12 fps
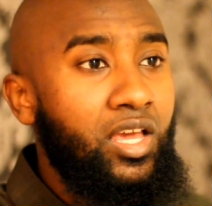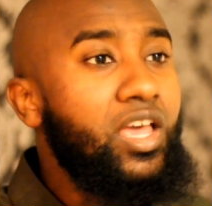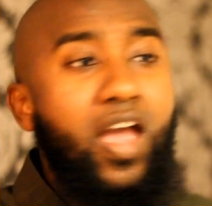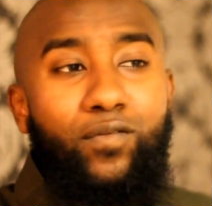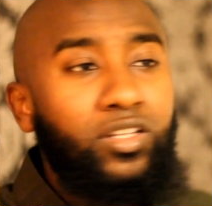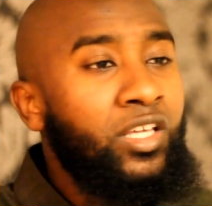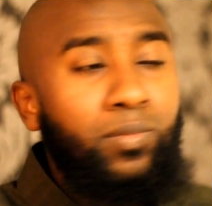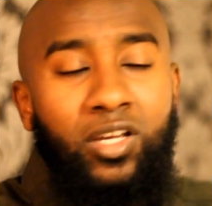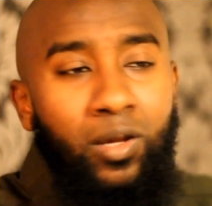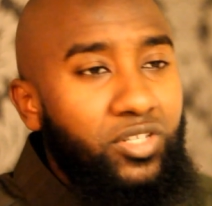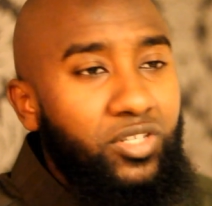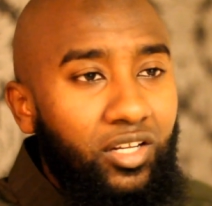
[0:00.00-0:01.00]
everything
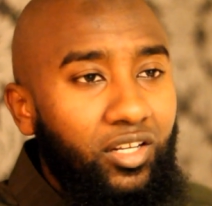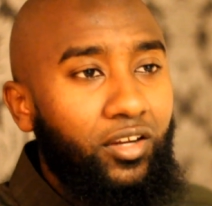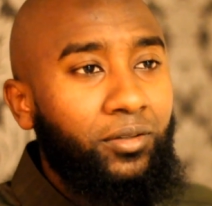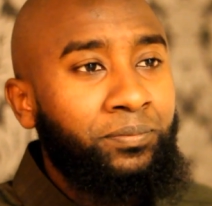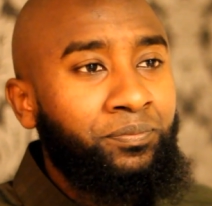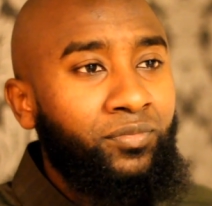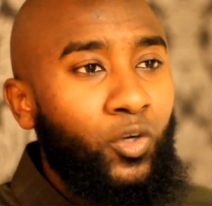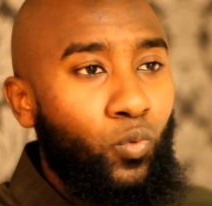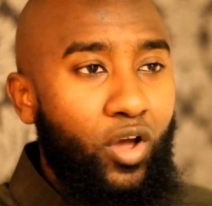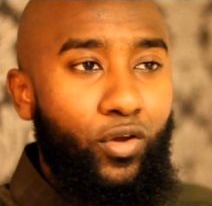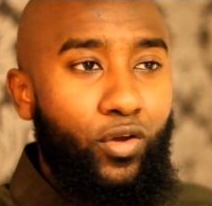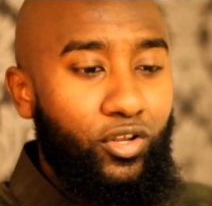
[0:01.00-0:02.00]
becomes clear
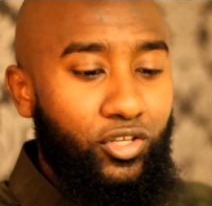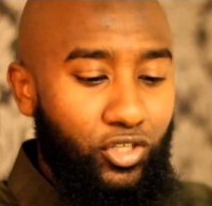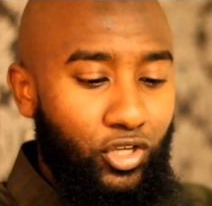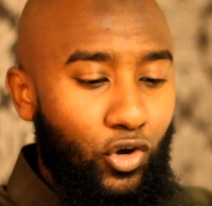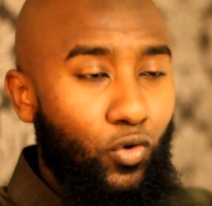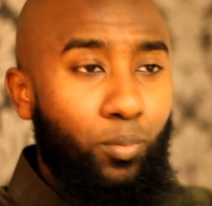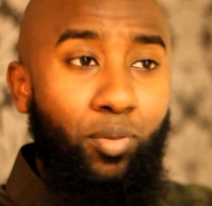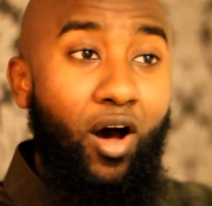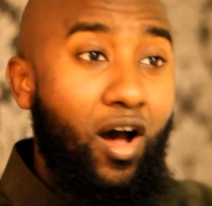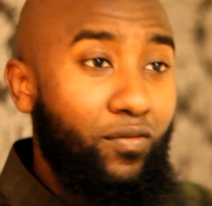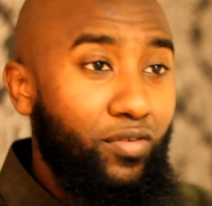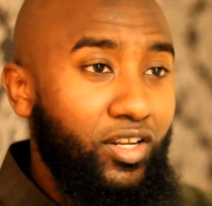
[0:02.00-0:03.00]
whether it's you know
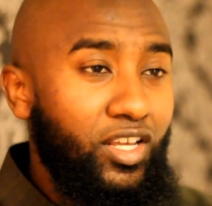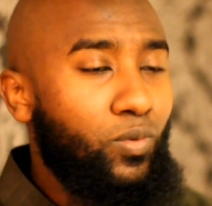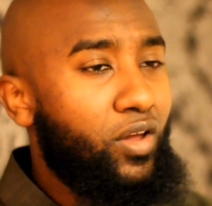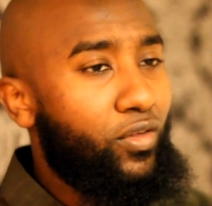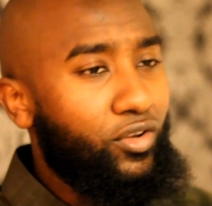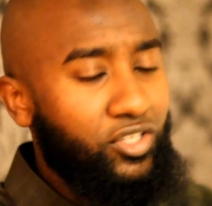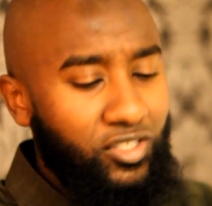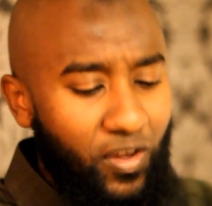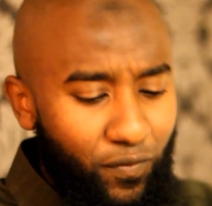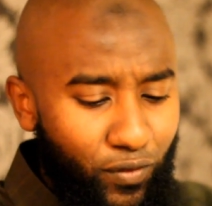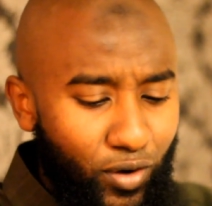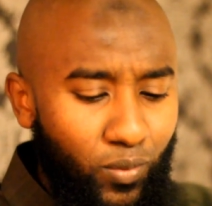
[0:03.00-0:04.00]
poverty whether it's
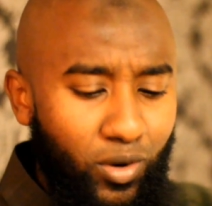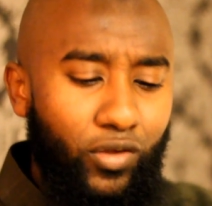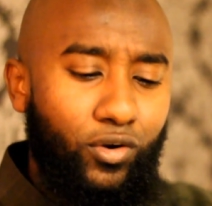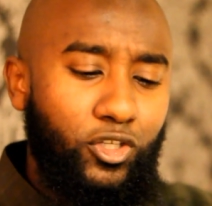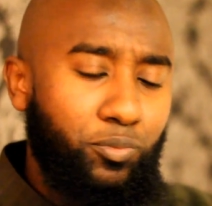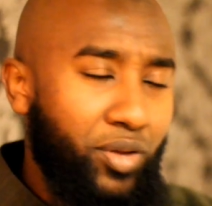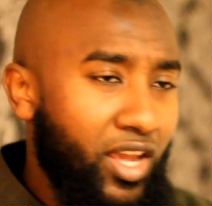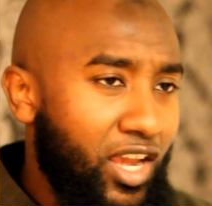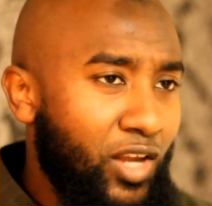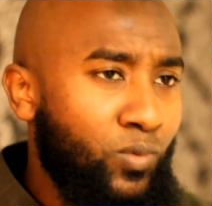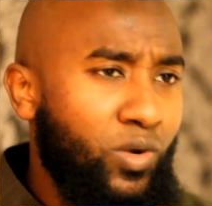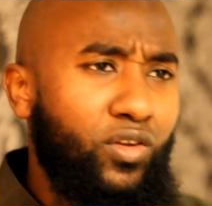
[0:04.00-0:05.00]
suffering whether it's
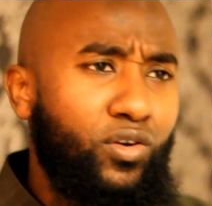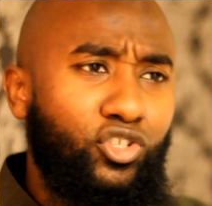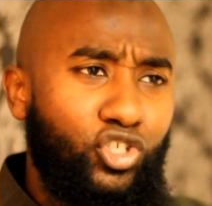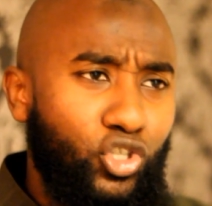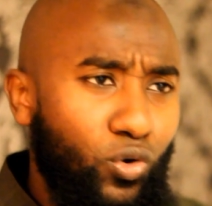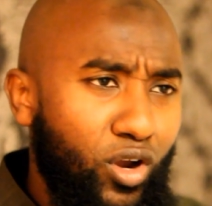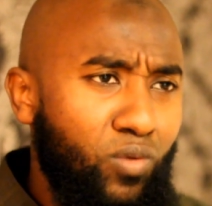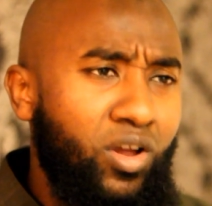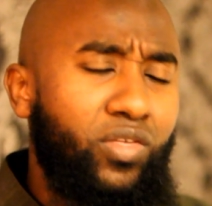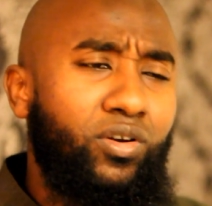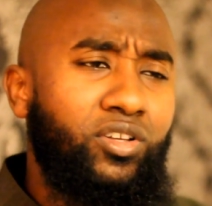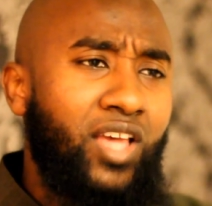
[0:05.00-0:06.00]
pain whether it's joy
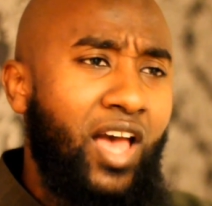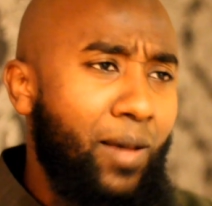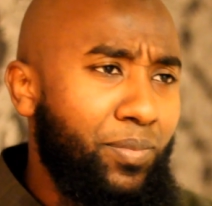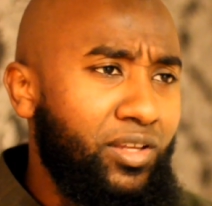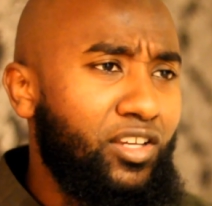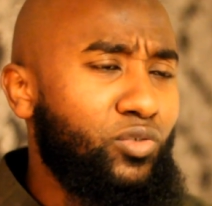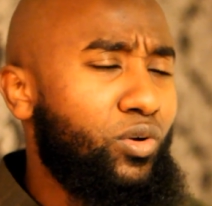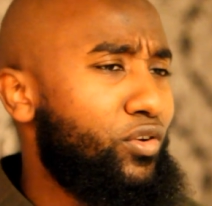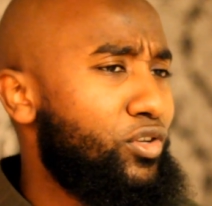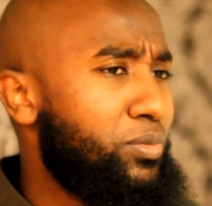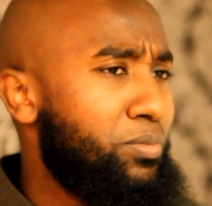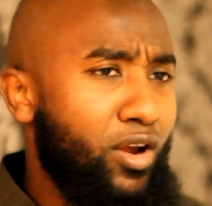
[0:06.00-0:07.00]
whether it's happiness whether
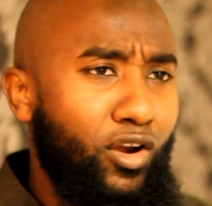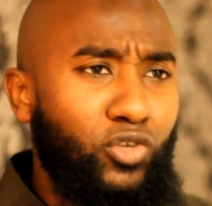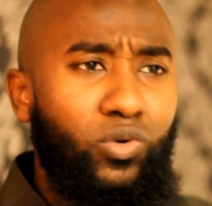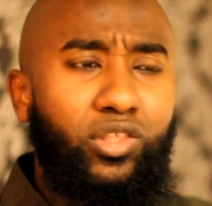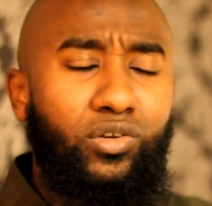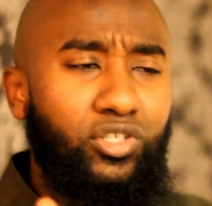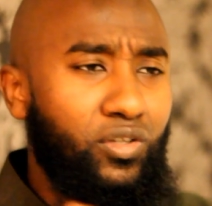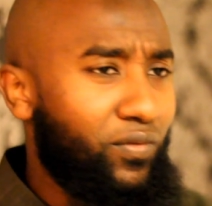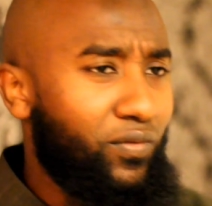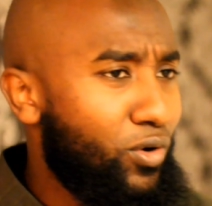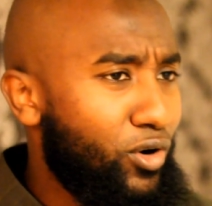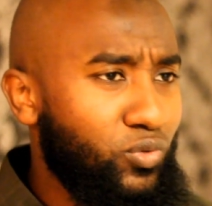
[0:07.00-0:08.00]
it's marriage whether it's
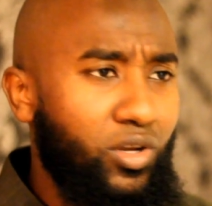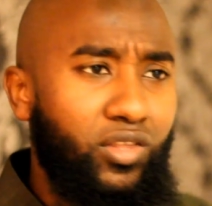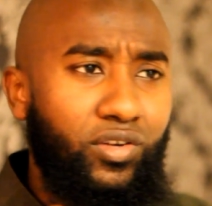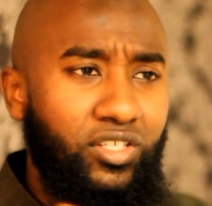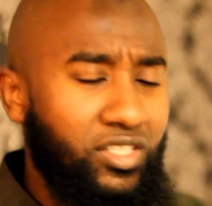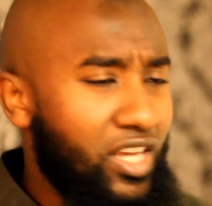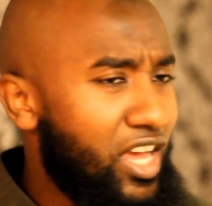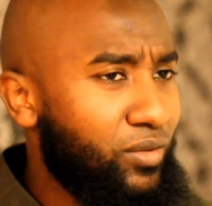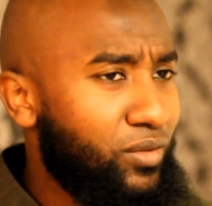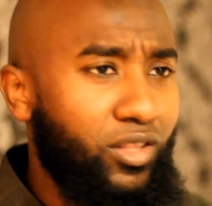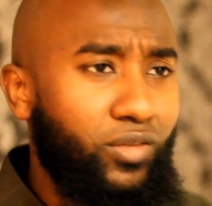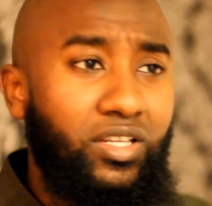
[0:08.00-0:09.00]
divorce whether it's death
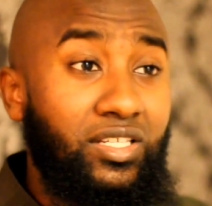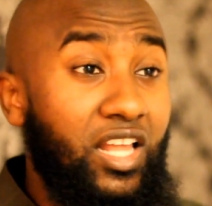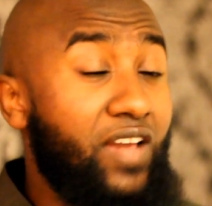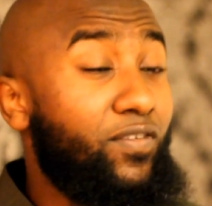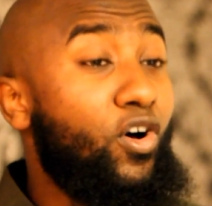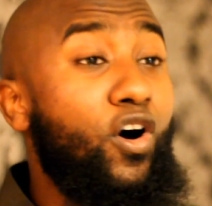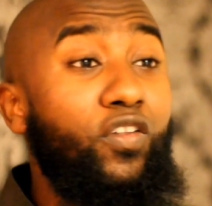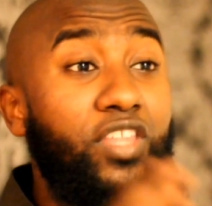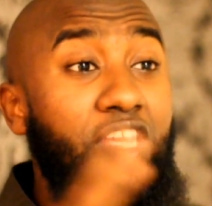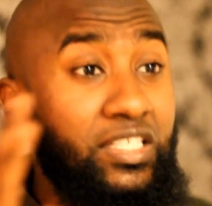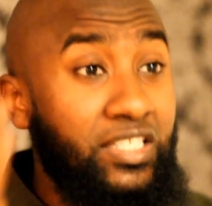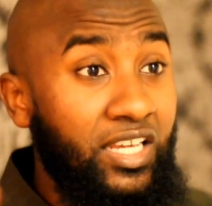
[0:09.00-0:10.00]
whether it's life all
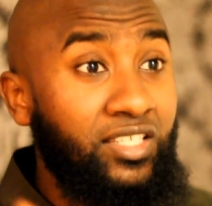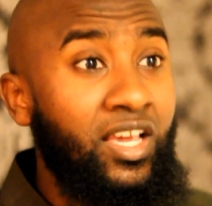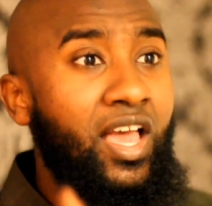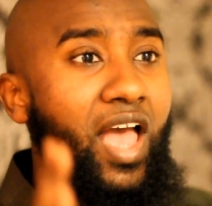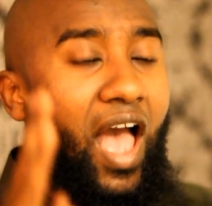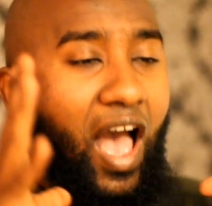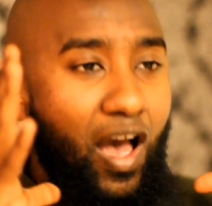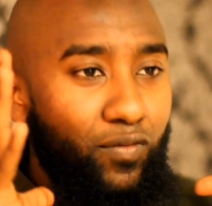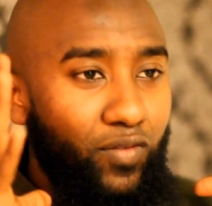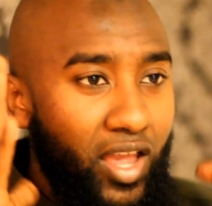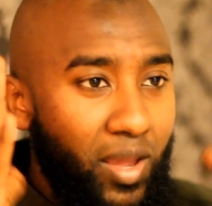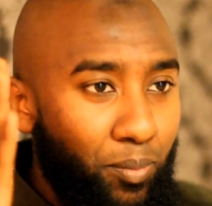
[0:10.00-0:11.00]
these things
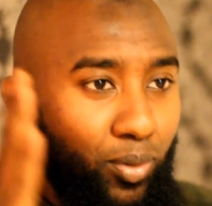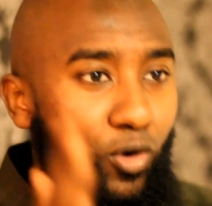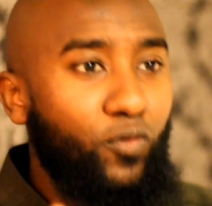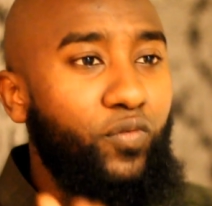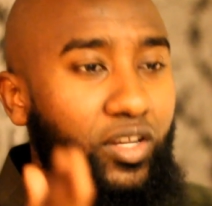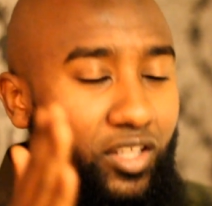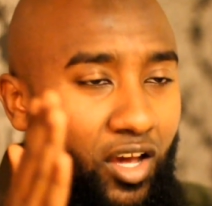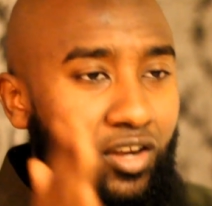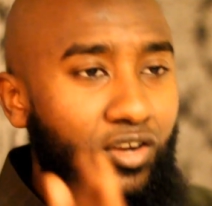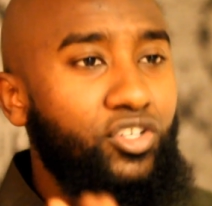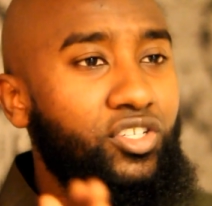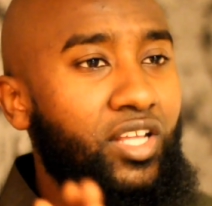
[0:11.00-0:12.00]
have a perfect
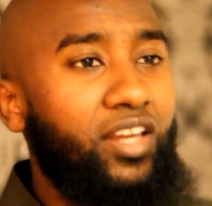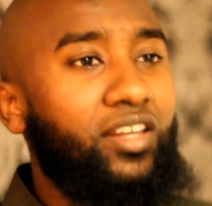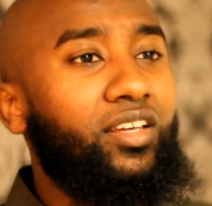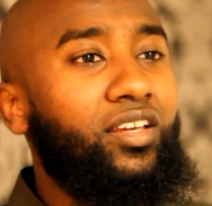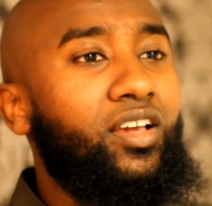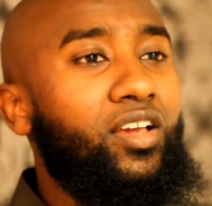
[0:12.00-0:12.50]
understanding